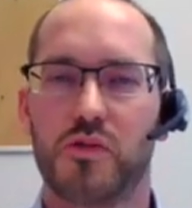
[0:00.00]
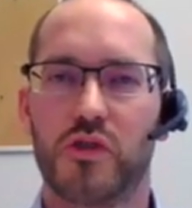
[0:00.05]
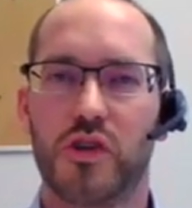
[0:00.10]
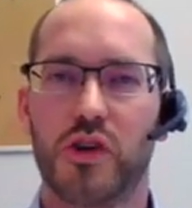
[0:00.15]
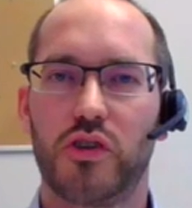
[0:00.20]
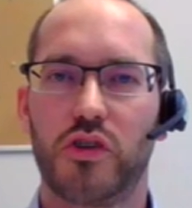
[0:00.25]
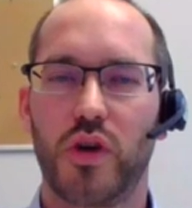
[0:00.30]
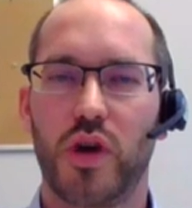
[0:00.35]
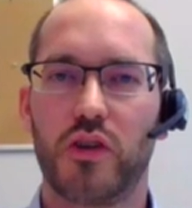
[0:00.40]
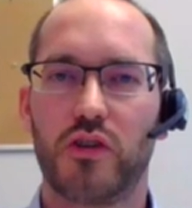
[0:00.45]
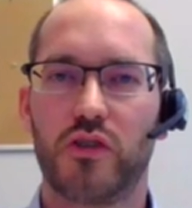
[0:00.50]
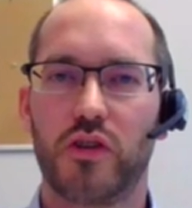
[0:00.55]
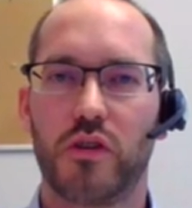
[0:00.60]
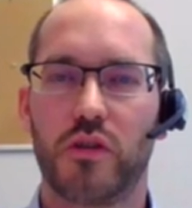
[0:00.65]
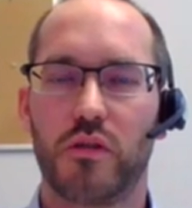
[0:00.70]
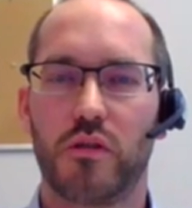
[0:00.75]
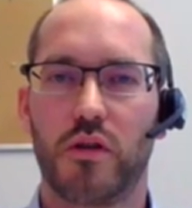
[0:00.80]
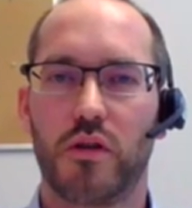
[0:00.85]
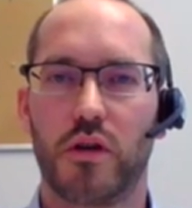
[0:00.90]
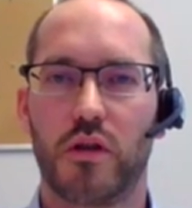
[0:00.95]

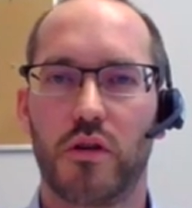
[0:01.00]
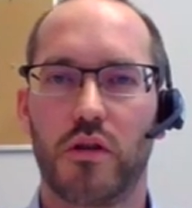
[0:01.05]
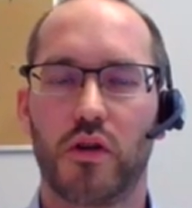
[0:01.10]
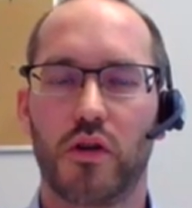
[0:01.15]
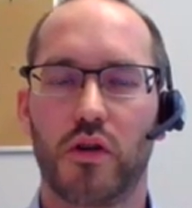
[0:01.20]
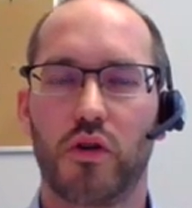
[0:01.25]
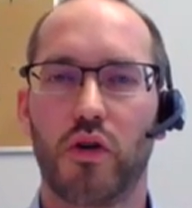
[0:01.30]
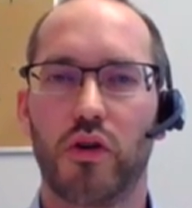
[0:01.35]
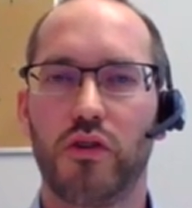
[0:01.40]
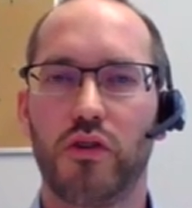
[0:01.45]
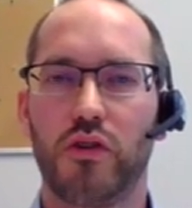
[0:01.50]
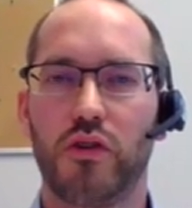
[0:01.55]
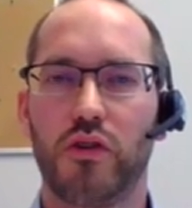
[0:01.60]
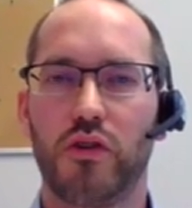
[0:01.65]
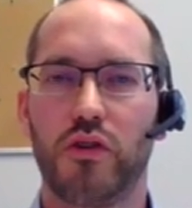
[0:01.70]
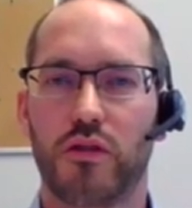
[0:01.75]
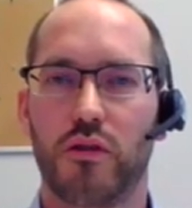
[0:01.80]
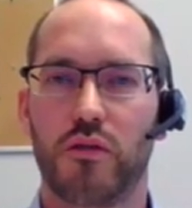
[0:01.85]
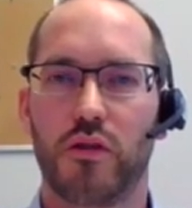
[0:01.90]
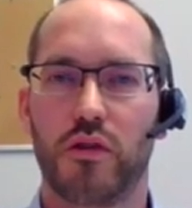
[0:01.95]
situation, the
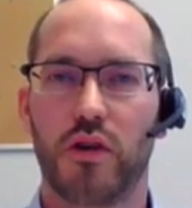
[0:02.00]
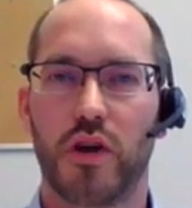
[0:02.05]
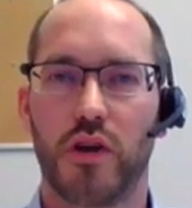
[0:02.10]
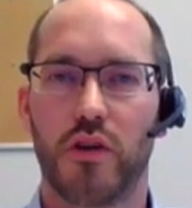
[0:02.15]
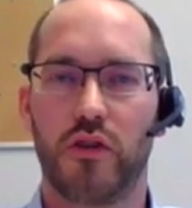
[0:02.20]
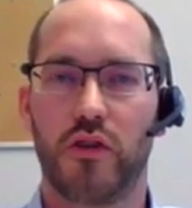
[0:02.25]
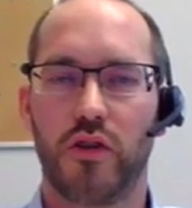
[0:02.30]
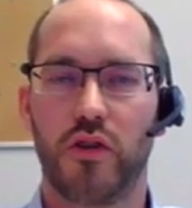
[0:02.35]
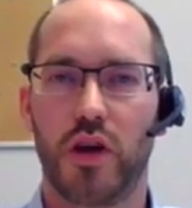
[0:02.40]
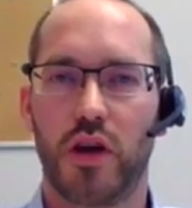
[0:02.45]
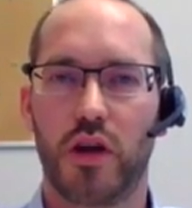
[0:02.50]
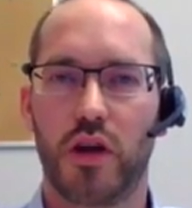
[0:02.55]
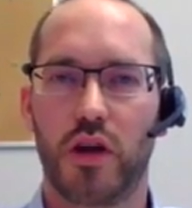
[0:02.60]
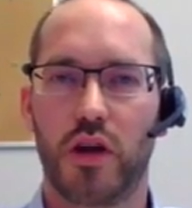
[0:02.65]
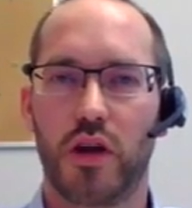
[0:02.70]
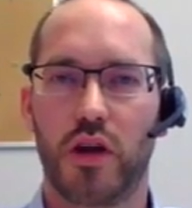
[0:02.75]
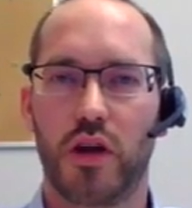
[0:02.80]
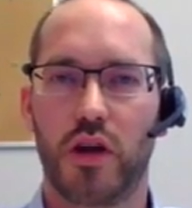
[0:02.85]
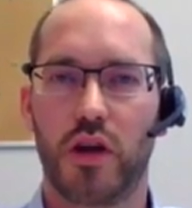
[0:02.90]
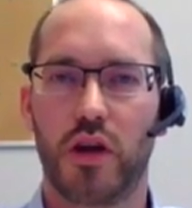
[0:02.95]
context of the country
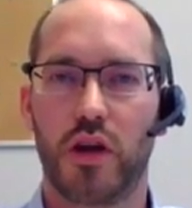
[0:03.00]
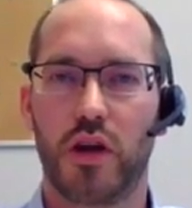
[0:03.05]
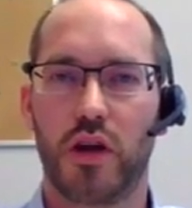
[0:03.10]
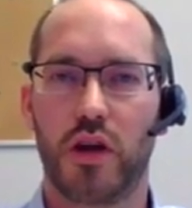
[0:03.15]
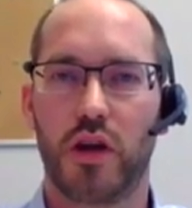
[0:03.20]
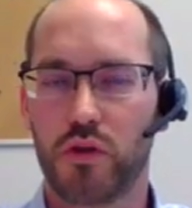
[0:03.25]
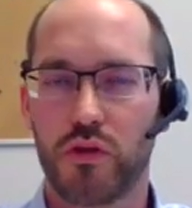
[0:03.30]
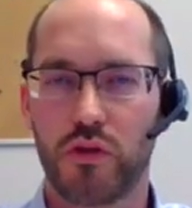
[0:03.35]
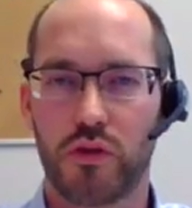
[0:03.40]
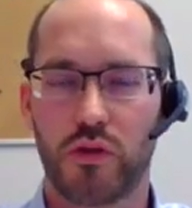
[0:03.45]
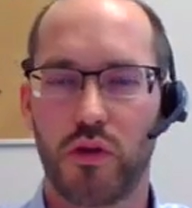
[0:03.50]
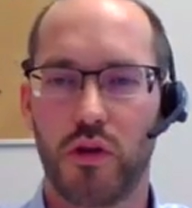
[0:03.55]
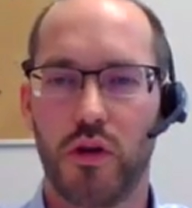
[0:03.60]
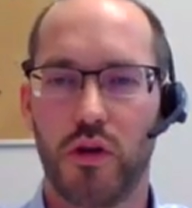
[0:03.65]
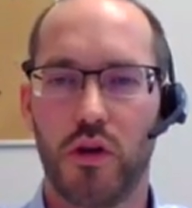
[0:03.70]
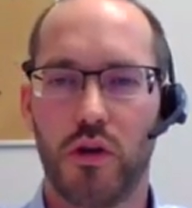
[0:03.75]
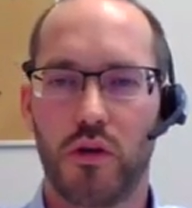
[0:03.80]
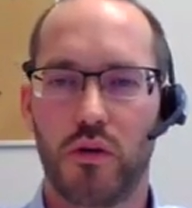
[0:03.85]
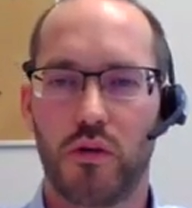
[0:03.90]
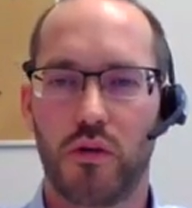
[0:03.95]
at focus
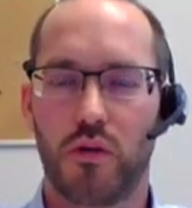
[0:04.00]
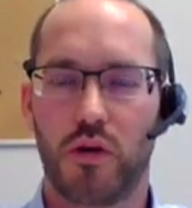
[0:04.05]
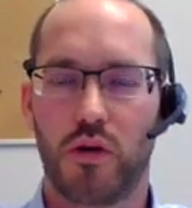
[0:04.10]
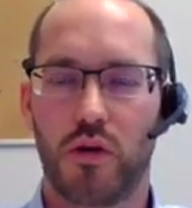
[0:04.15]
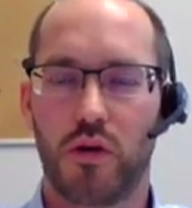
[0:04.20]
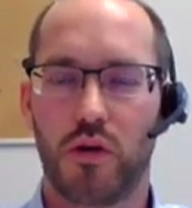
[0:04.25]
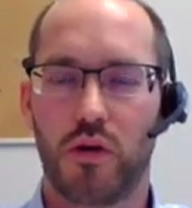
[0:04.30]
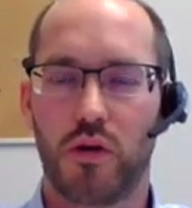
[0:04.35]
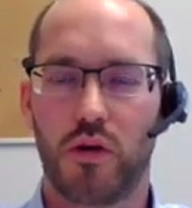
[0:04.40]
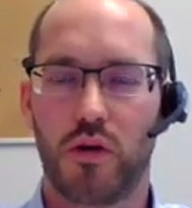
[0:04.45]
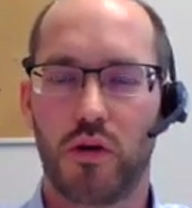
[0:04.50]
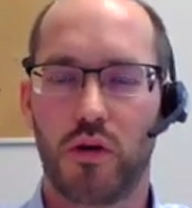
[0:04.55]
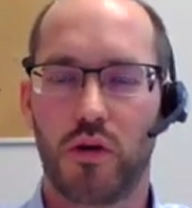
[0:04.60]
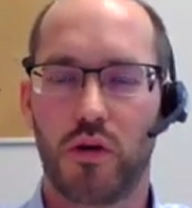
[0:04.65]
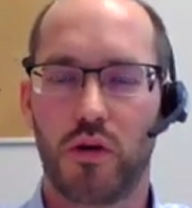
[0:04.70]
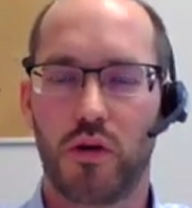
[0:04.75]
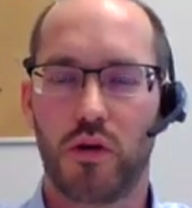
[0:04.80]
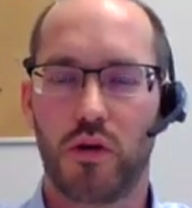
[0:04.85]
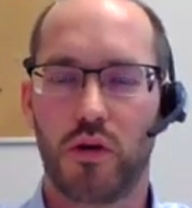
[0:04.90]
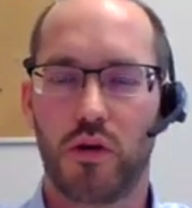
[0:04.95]
or under
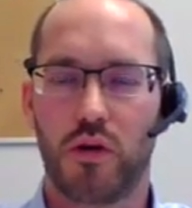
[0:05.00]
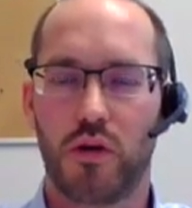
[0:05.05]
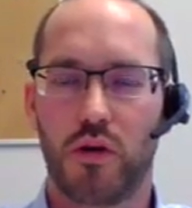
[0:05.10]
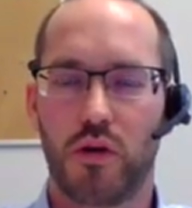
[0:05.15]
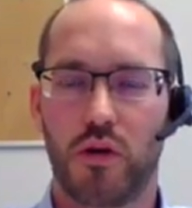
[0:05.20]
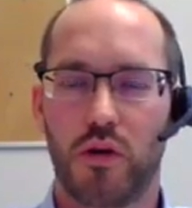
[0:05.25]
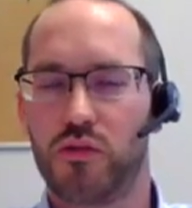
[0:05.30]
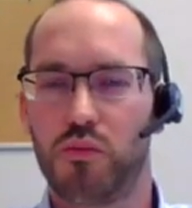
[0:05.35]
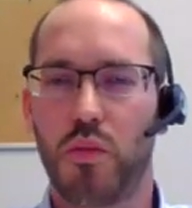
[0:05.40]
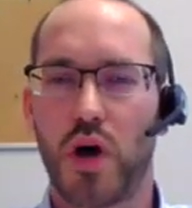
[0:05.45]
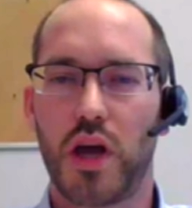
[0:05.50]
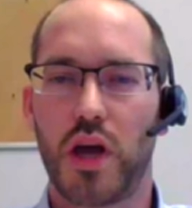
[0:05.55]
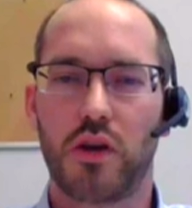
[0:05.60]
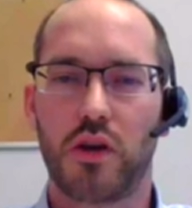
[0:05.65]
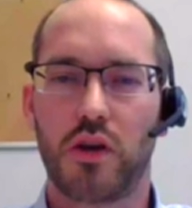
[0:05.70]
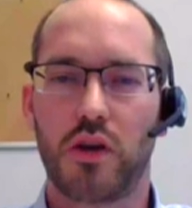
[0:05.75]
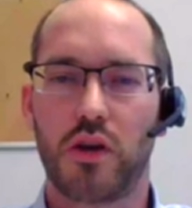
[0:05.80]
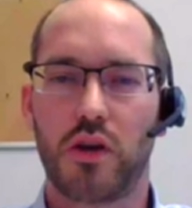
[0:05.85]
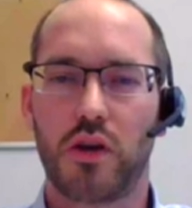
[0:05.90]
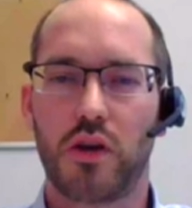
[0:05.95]
research. This
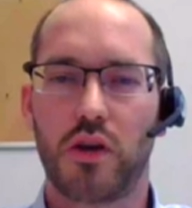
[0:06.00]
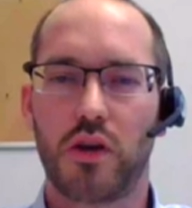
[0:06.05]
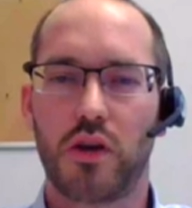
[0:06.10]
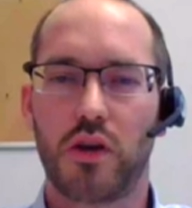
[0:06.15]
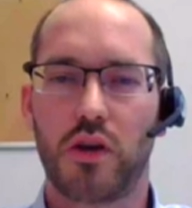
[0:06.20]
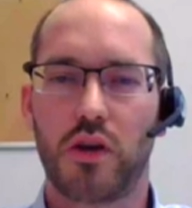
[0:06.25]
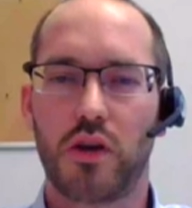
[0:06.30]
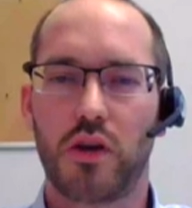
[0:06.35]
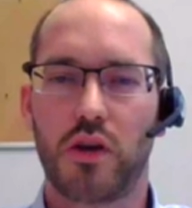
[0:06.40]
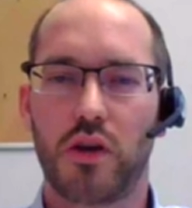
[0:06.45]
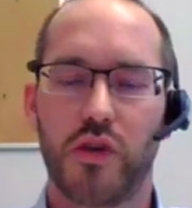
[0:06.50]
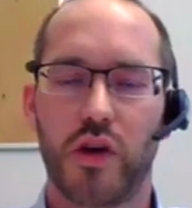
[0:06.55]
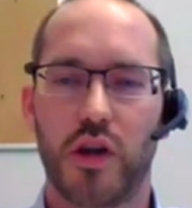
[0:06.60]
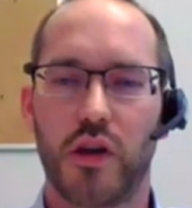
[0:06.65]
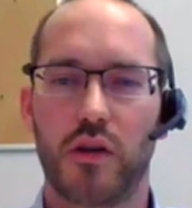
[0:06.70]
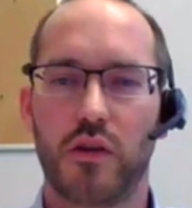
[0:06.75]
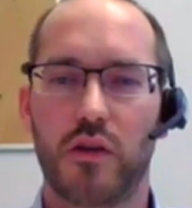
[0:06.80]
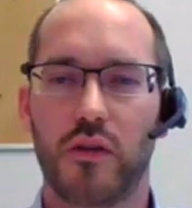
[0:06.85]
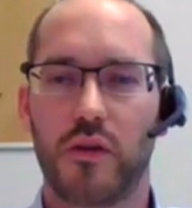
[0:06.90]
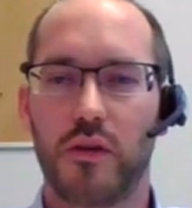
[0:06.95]
might go up to
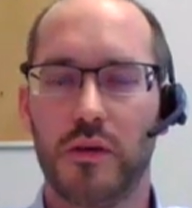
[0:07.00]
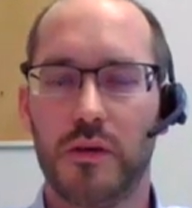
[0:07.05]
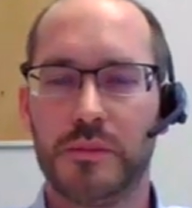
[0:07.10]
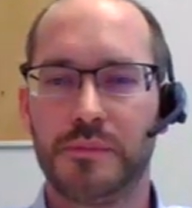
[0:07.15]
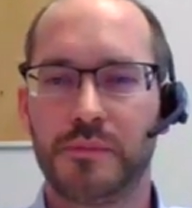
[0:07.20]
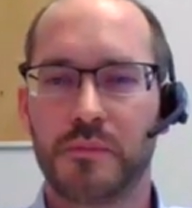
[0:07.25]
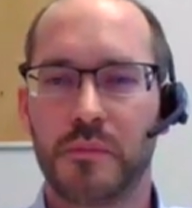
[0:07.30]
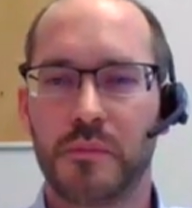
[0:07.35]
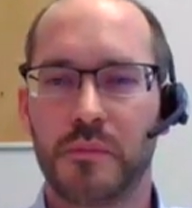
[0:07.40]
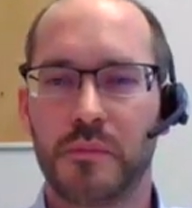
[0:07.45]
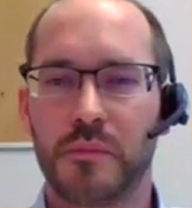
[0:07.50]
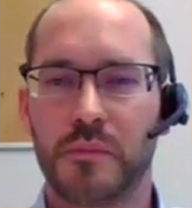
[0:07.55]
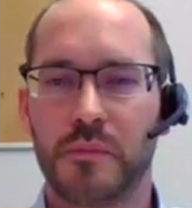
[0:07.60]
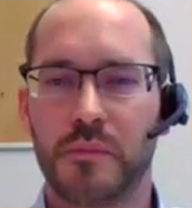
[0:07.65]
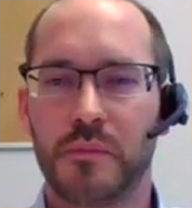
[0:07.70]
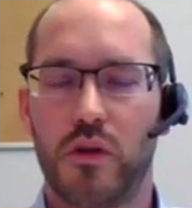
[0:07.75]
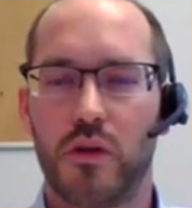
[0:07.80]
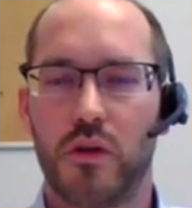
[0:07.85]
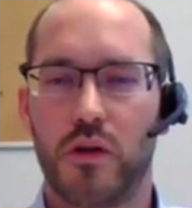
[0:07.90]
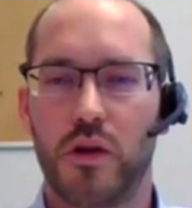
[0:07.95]
10%,
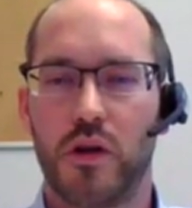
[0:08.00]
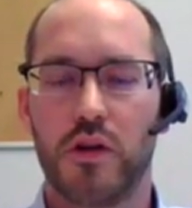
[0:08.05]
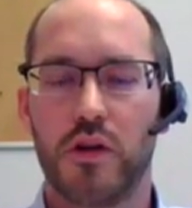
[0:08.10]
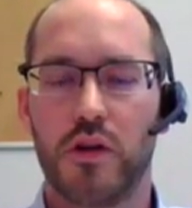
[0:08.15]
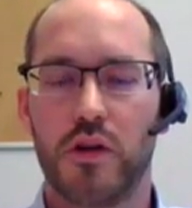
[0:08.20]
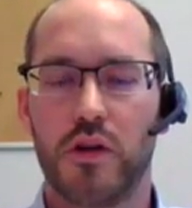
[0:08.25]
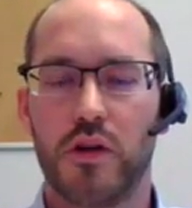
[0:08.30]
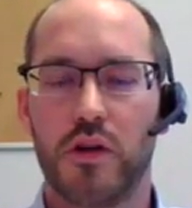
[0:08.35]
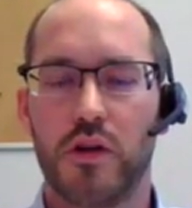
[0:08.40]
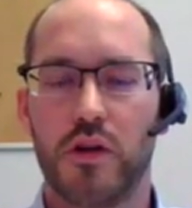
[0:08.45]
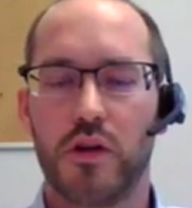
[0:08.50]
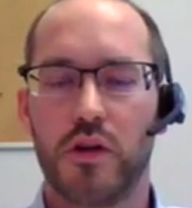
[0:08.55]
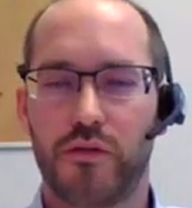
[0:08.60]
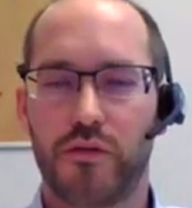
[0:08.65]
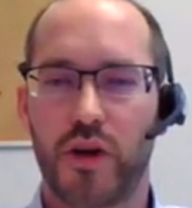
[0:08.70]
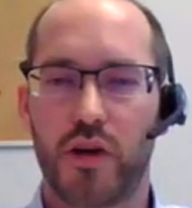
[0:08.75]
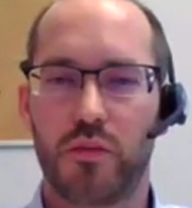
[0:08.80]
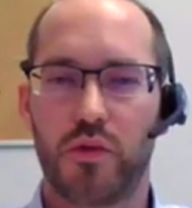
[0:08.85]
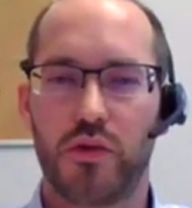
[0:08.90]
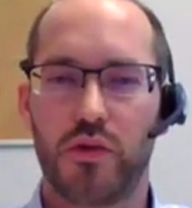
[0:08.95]
but in general it's
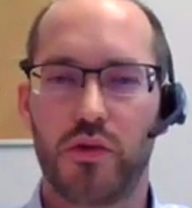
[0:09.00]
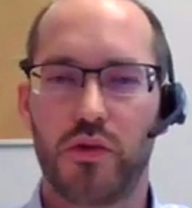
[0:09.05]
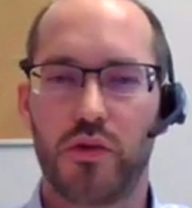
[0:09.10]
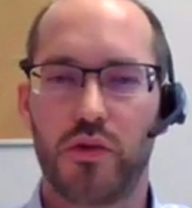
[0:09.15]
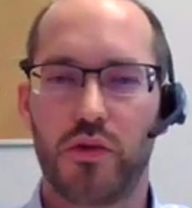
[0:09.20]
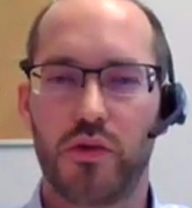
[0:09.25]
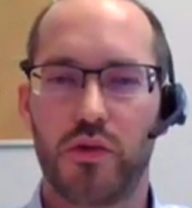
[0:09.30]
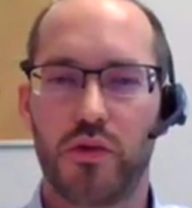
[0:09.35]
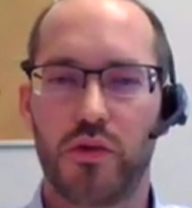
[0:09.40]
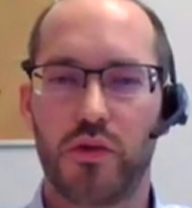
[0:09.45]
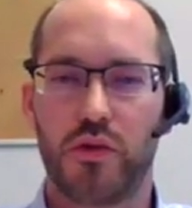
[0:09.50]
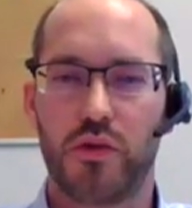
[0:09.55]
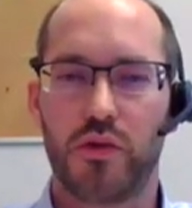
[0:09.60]
5%.